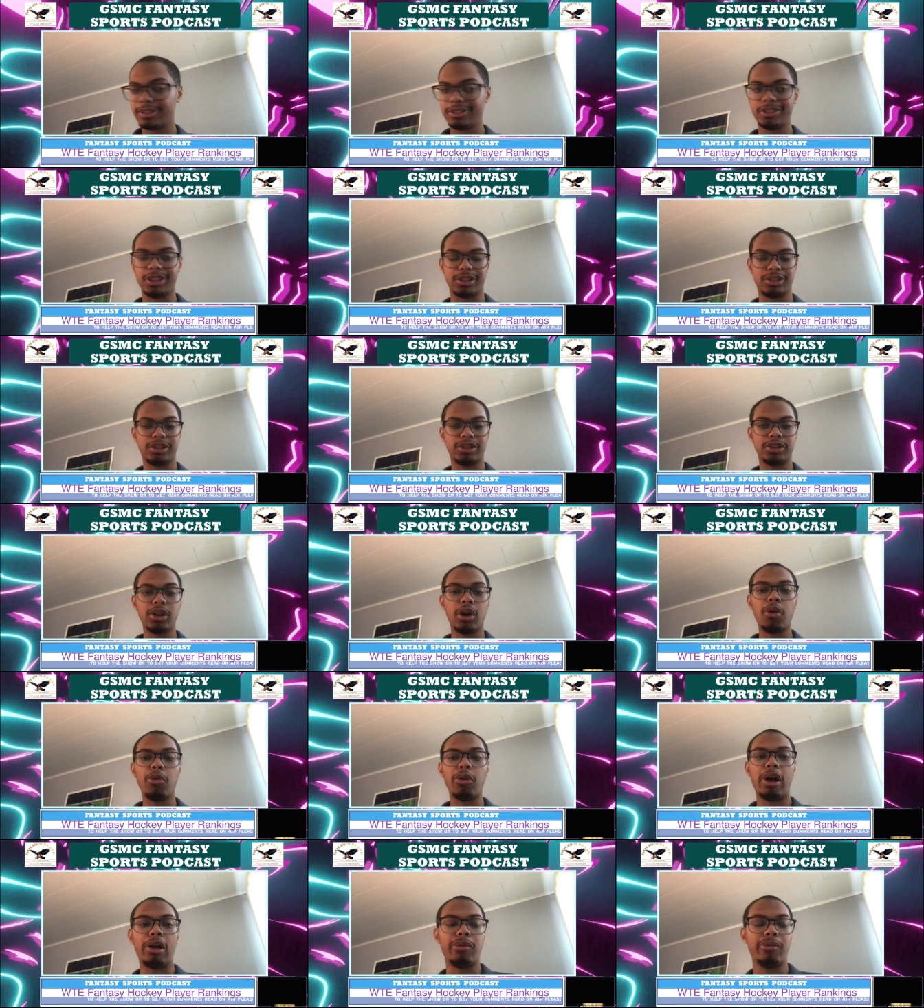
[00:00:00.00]
just so
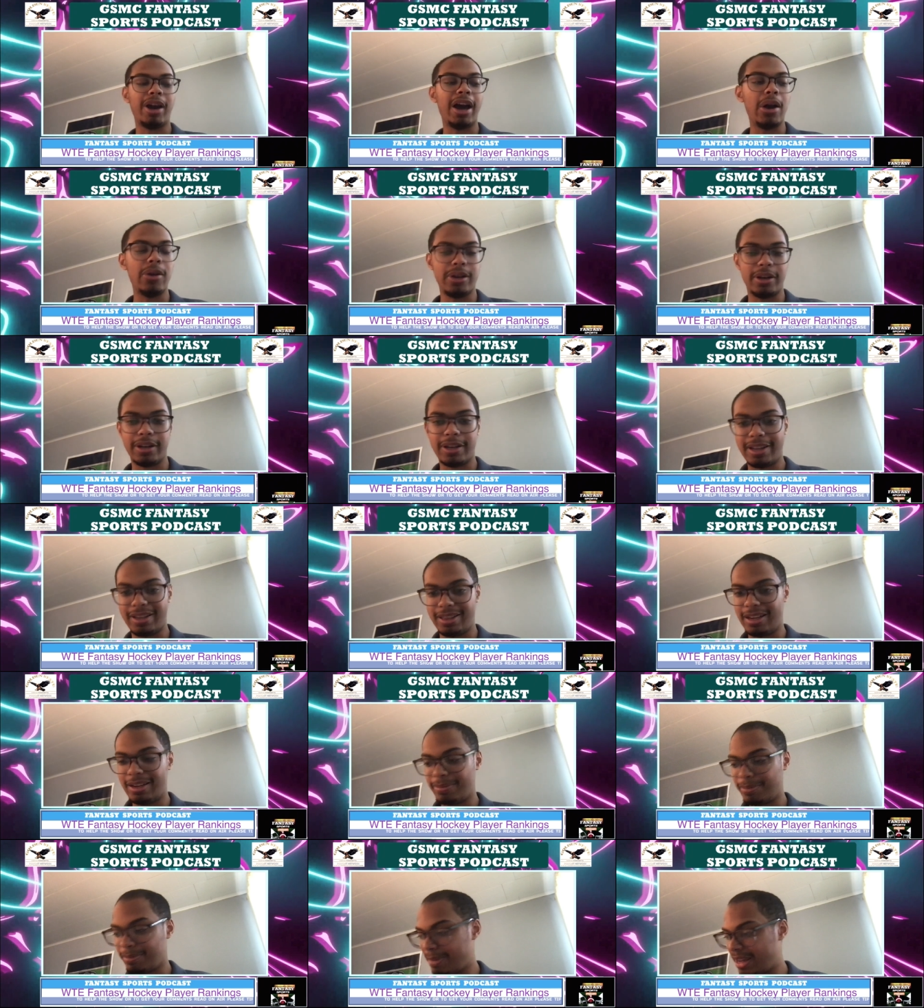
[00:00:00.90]
well rounded, and
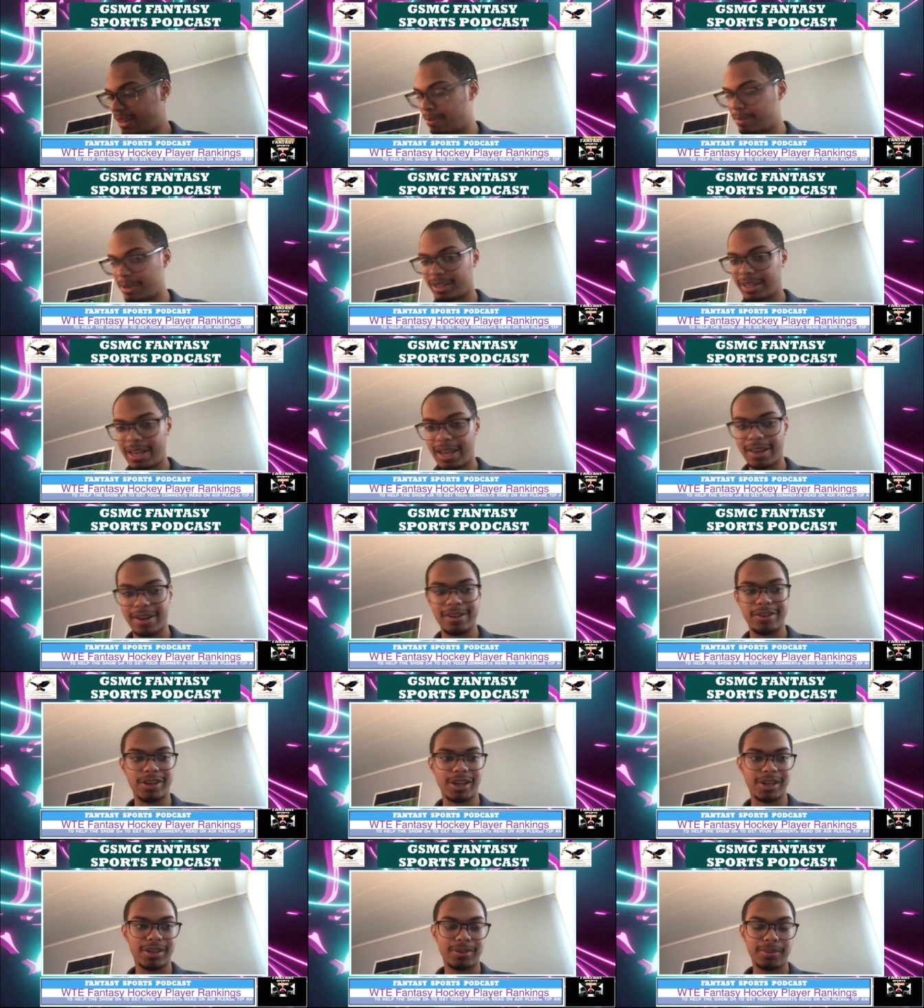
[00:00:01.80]
then Nathan MacKinnon
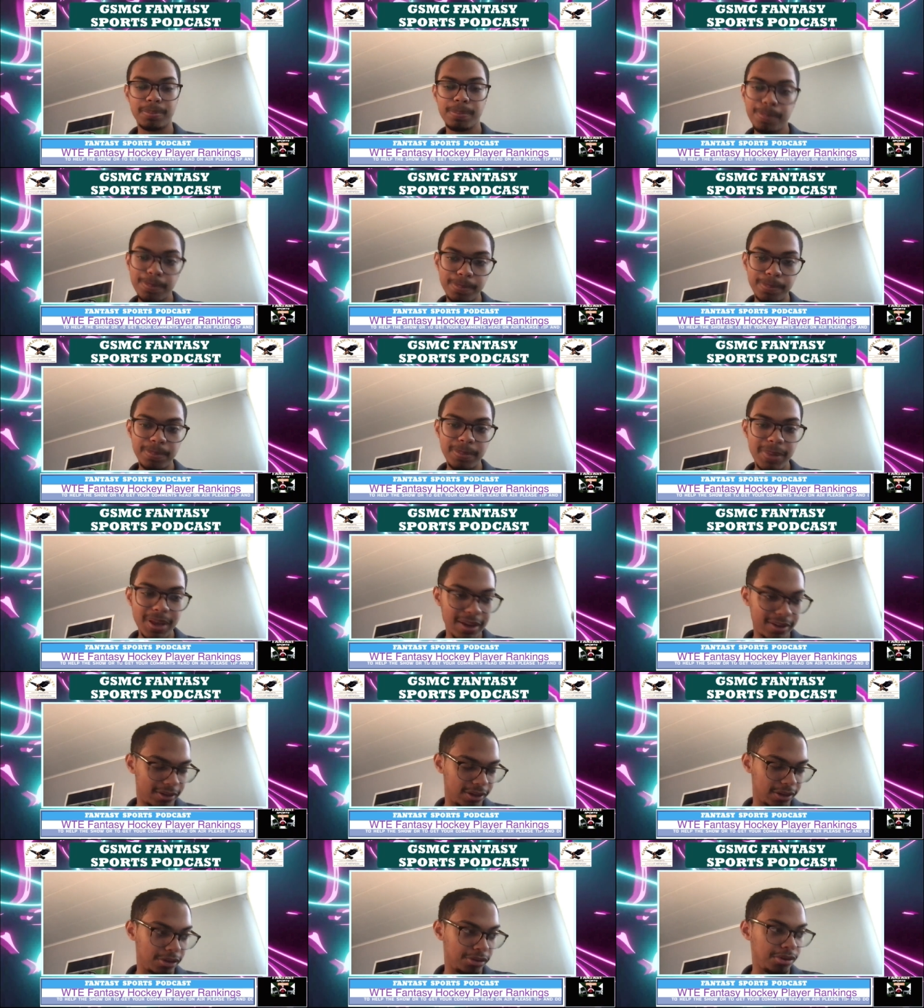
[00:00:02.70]
just
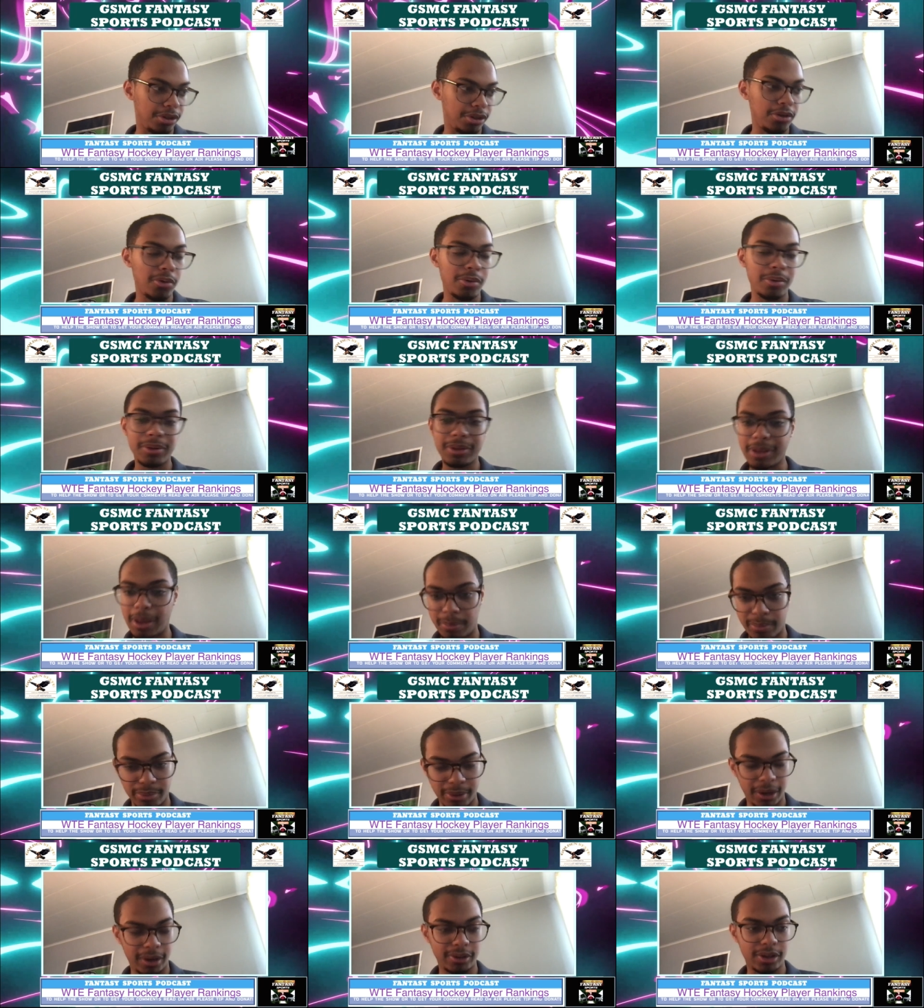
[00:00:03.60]
is the glue that
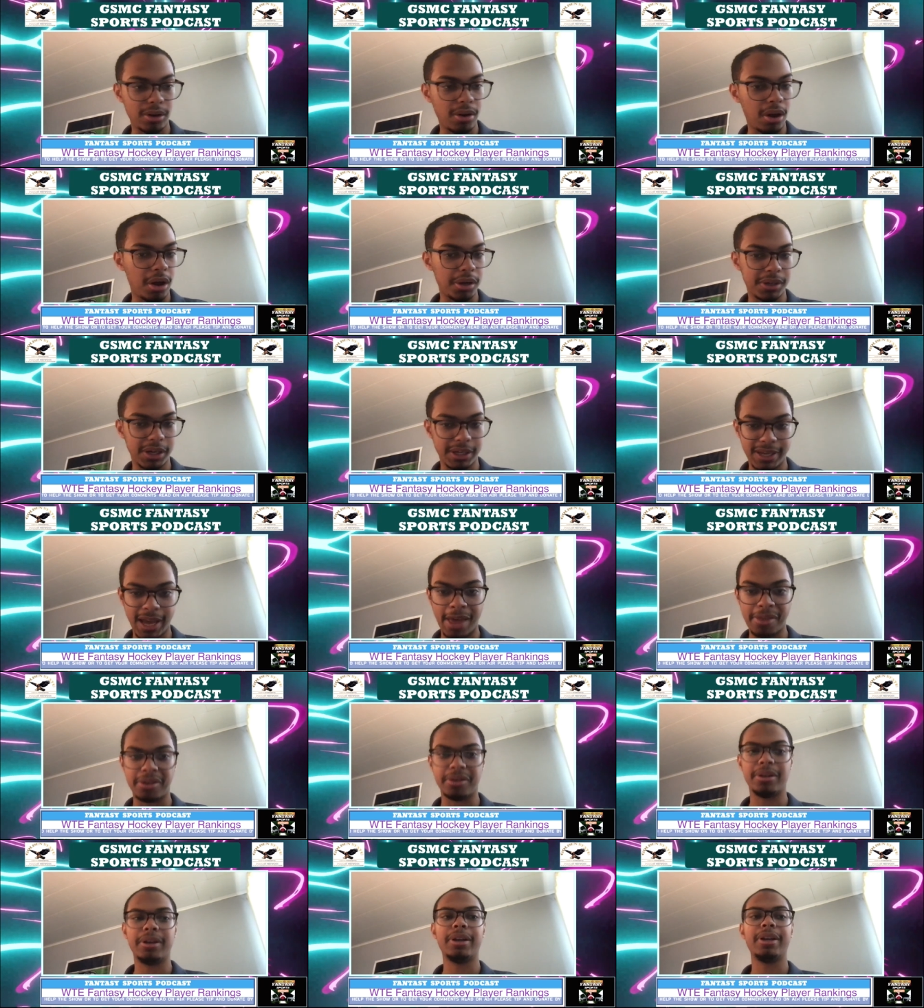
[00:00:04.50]
brings it all
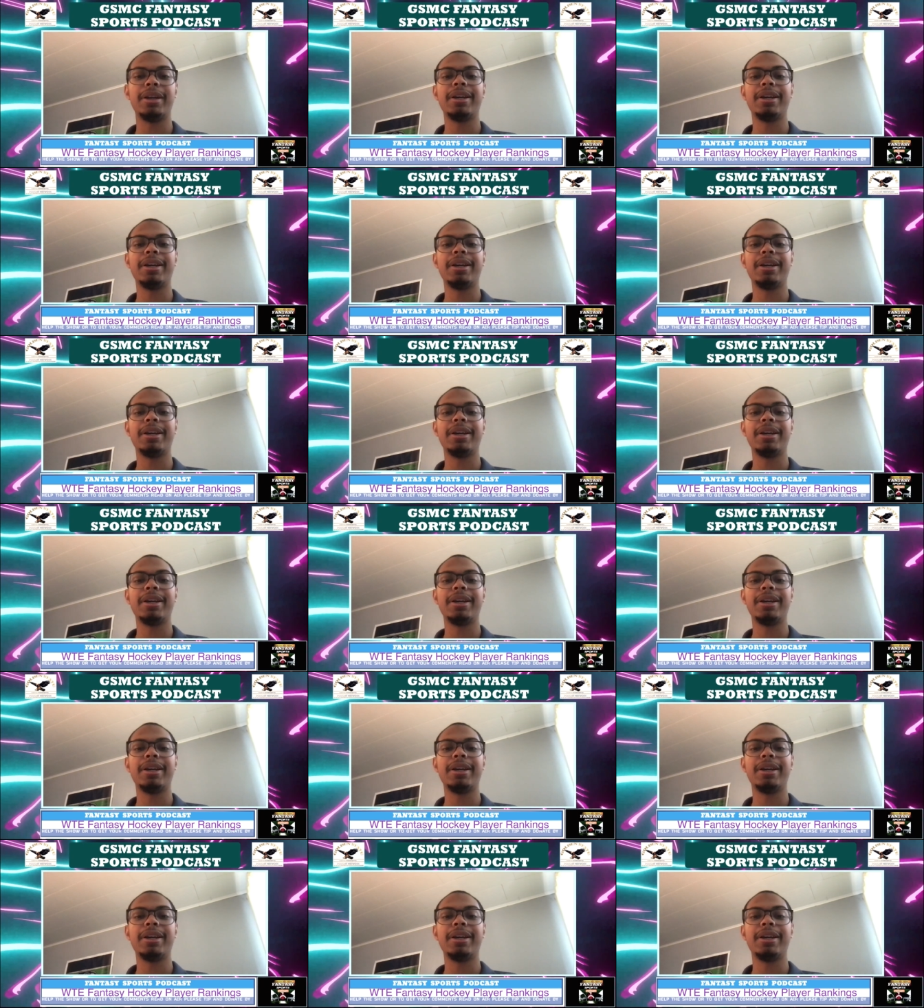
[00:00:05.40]
together.